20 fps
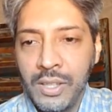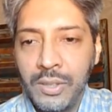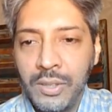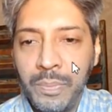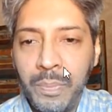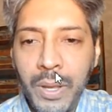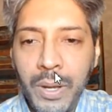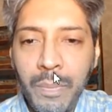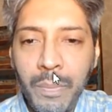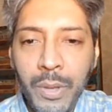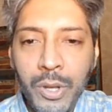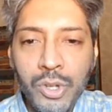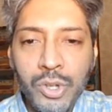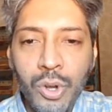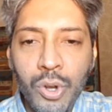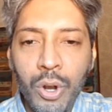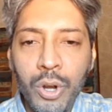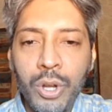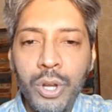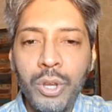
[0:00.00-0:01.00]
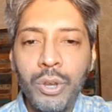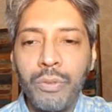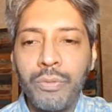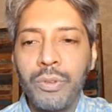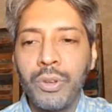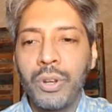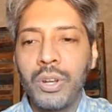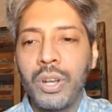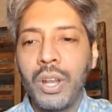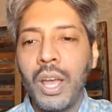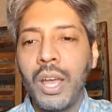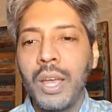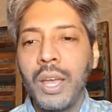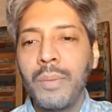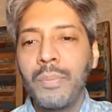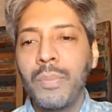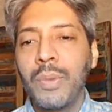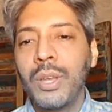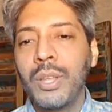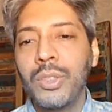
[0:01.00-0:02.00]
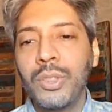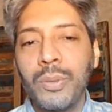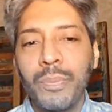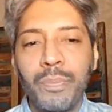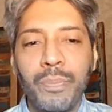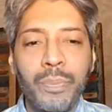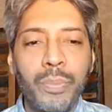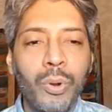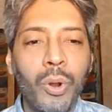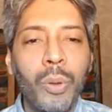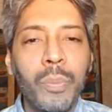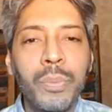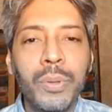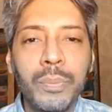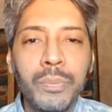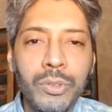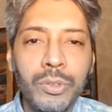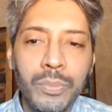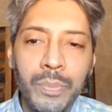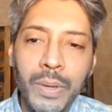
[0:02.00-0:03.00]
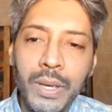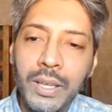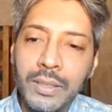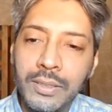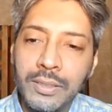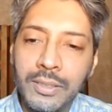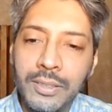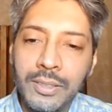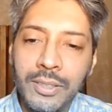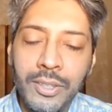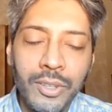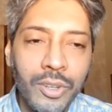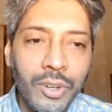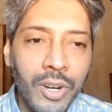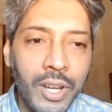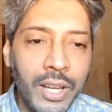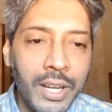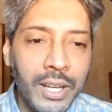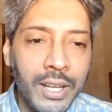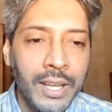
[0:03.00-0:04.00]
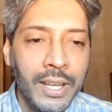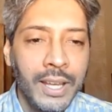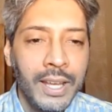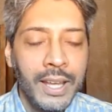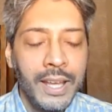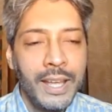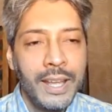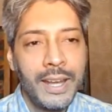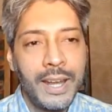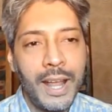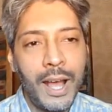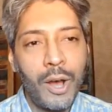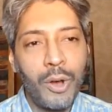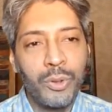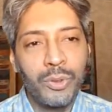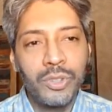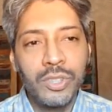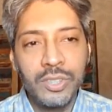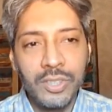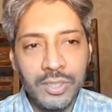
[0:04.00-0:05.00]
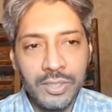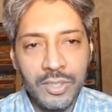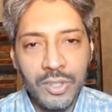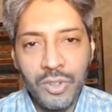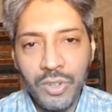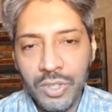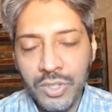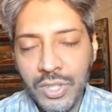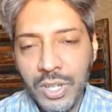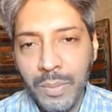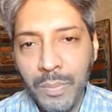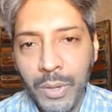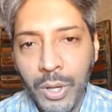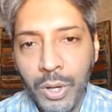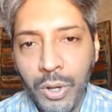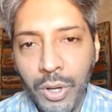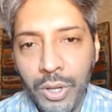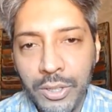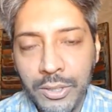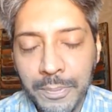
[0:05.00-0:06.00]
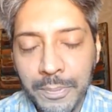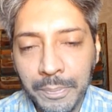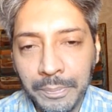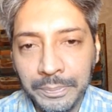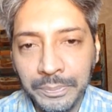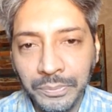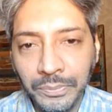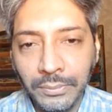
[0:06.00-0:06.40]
Spend majority of your time in the problem space, right? Now, this is interesting because